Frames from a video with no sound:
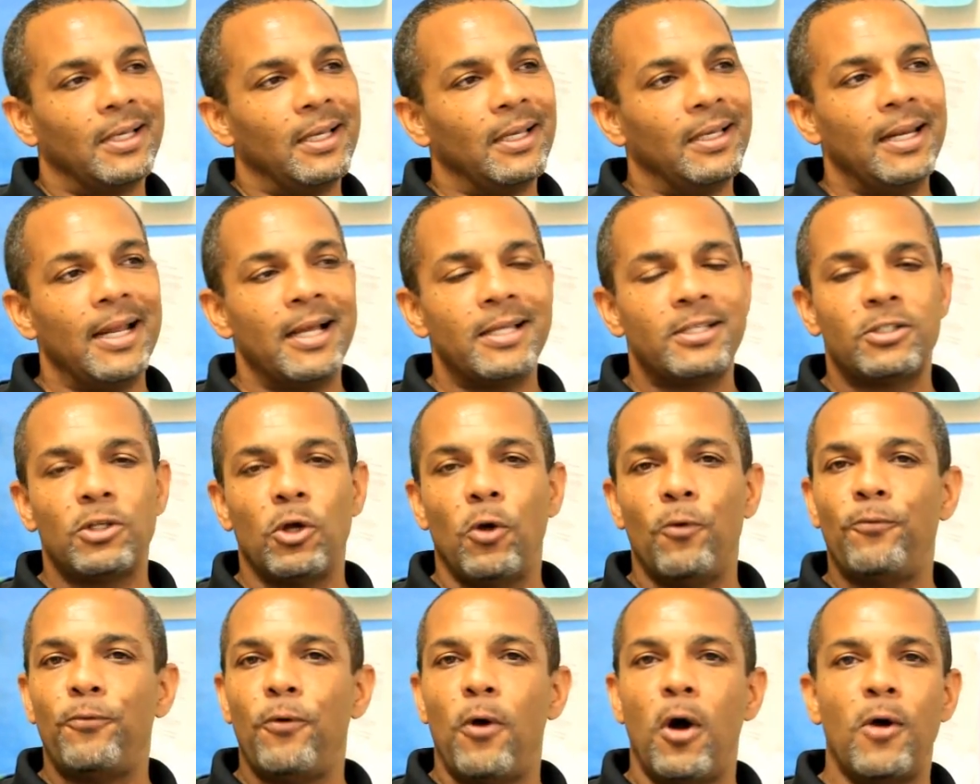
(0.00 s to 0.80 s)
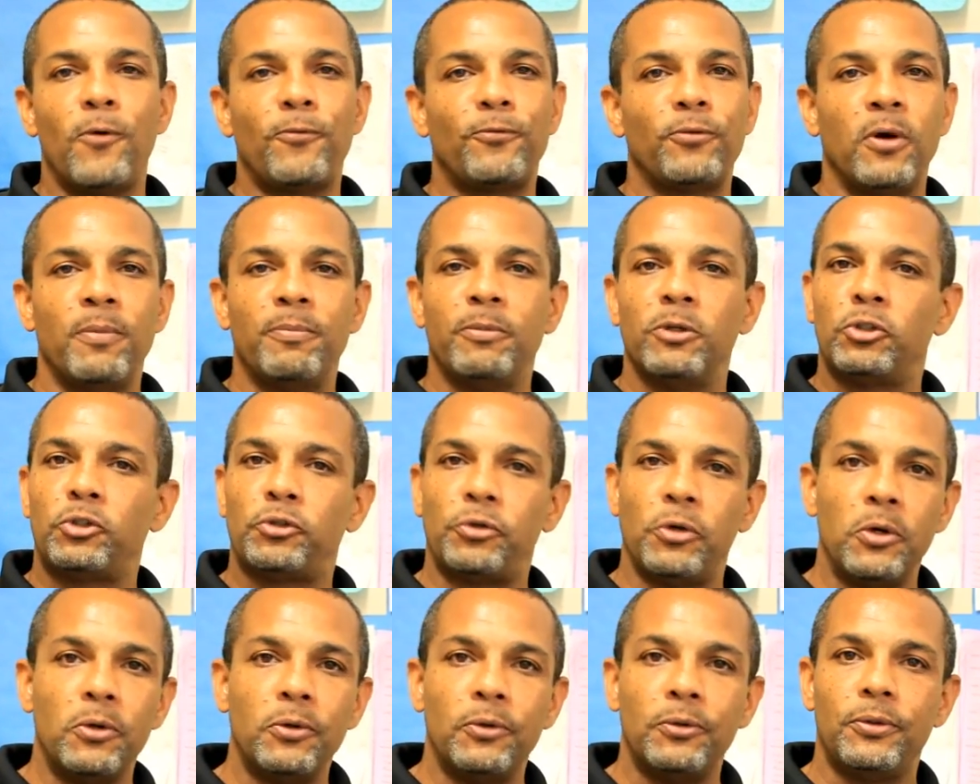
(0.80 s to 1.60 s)
And that's so far from the
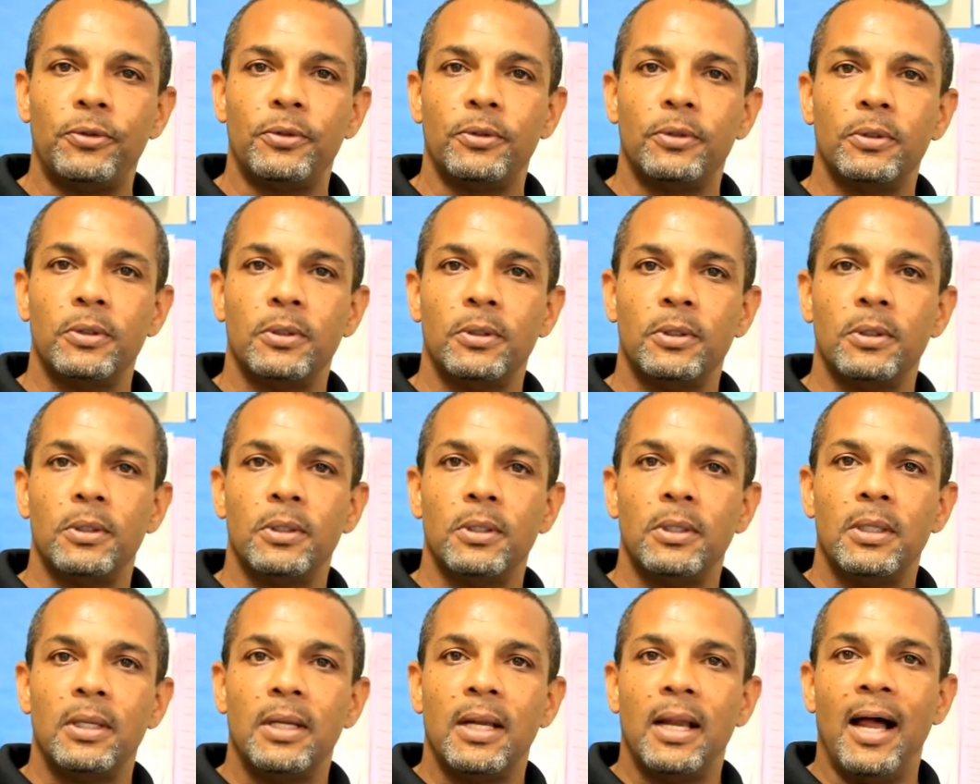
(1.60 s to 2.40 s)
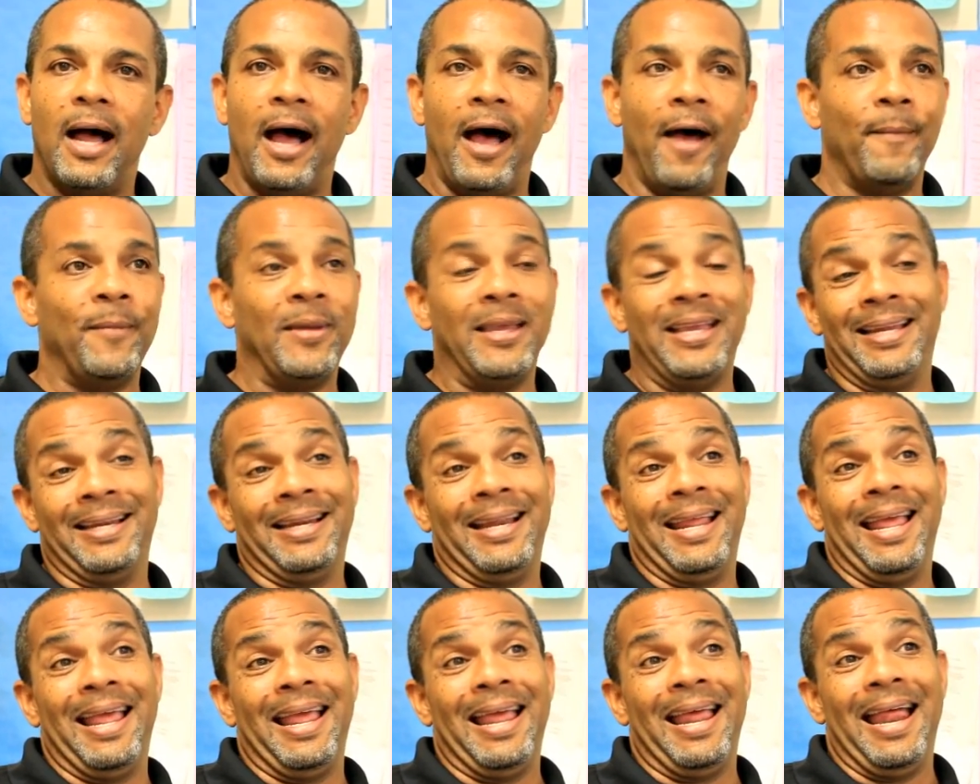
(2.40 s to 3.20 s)
truth. I mean,
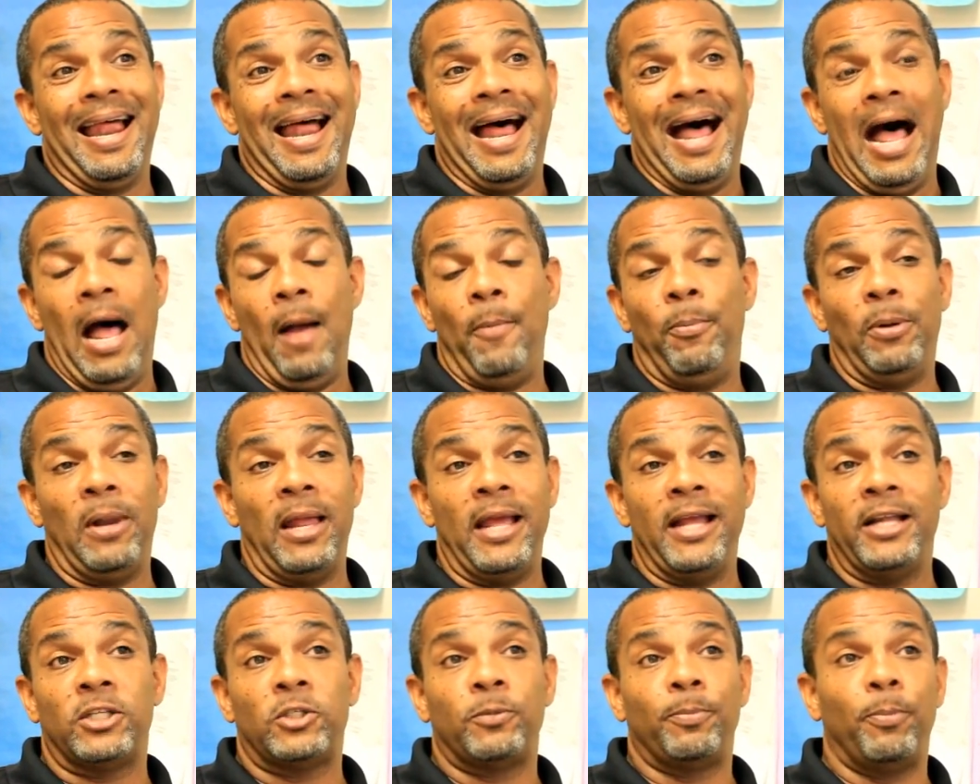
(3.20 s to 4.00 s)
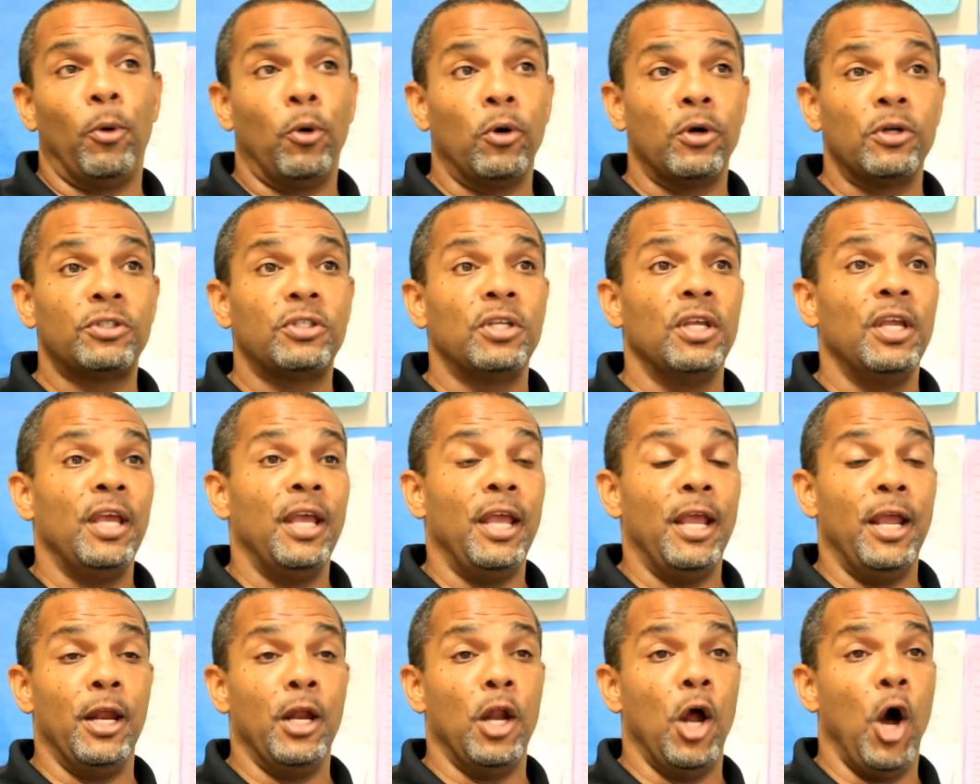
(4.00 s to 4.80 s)
I played sports
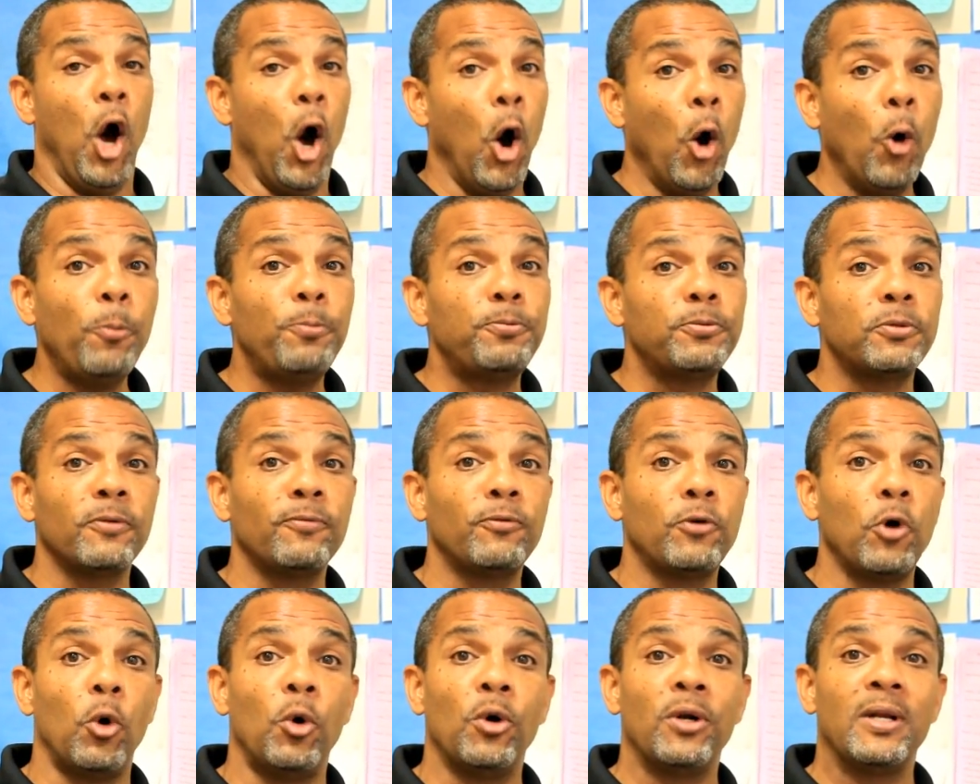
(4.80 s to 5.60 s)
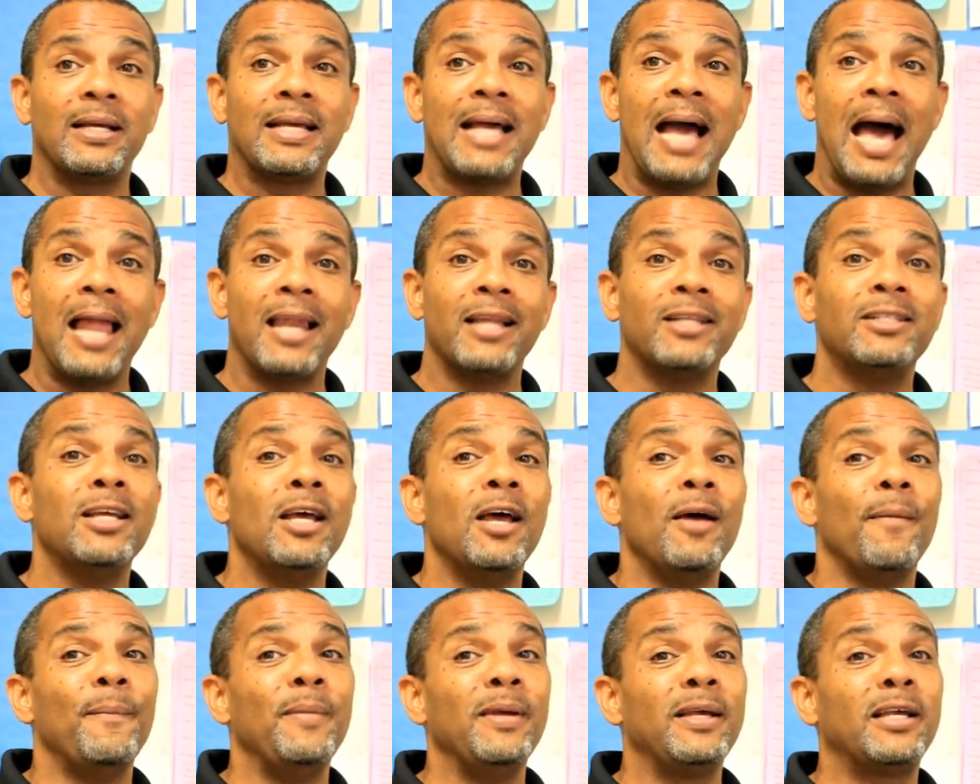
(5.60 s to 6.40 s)
in hopes of going to college
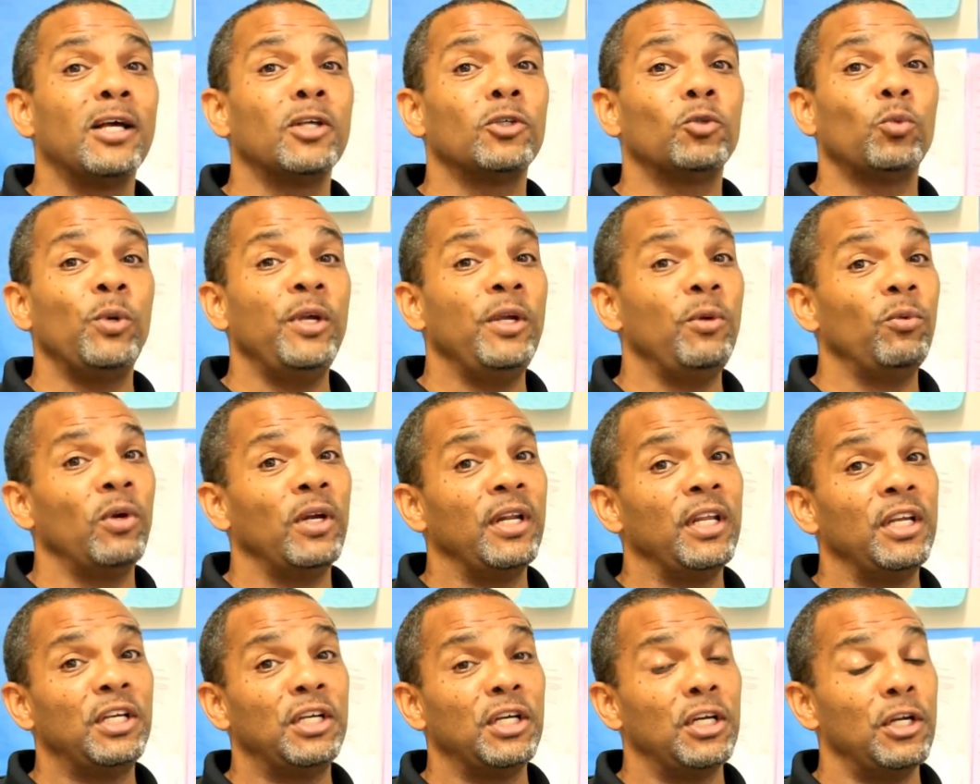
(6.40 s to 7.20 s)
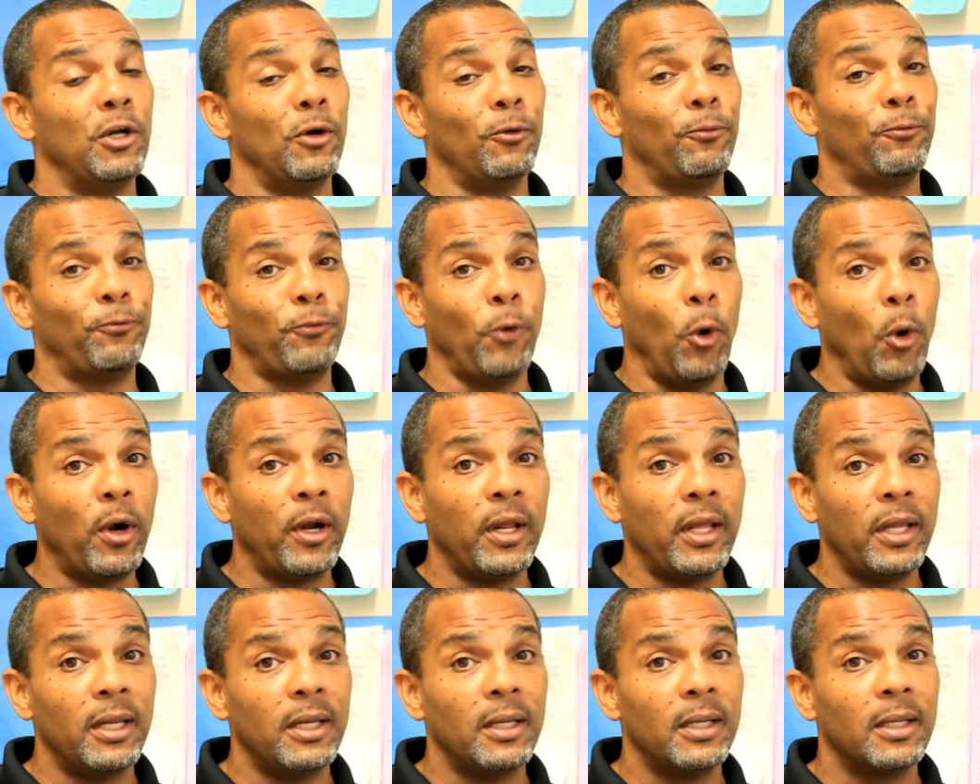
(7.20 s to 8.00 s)
because we really couldn't
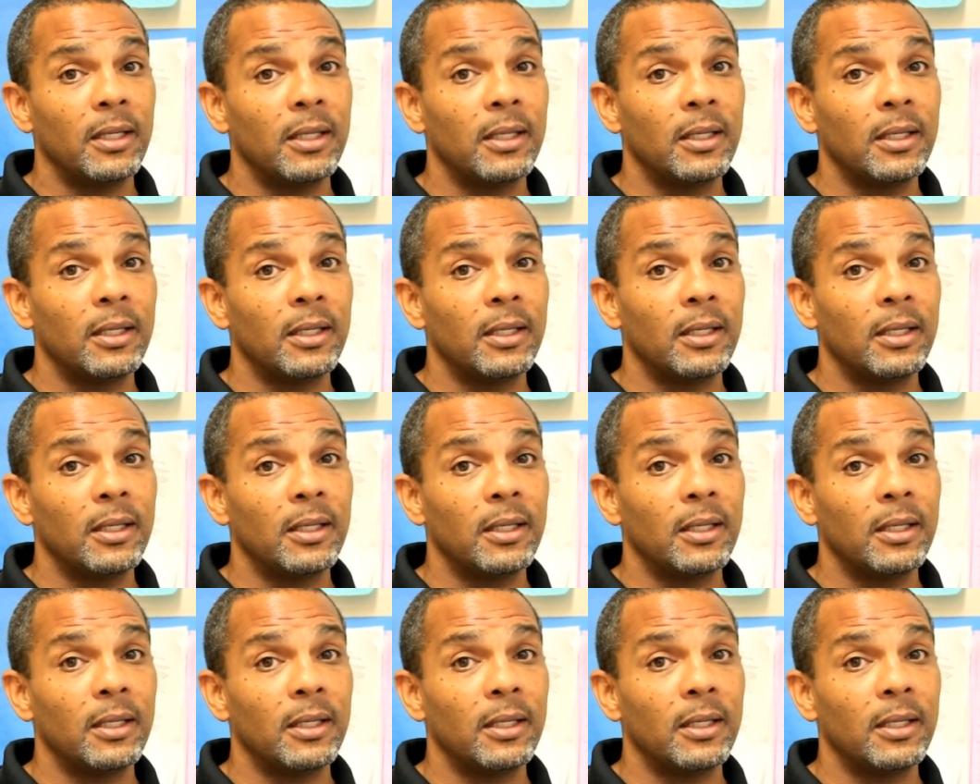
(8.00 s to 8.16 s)
afford it.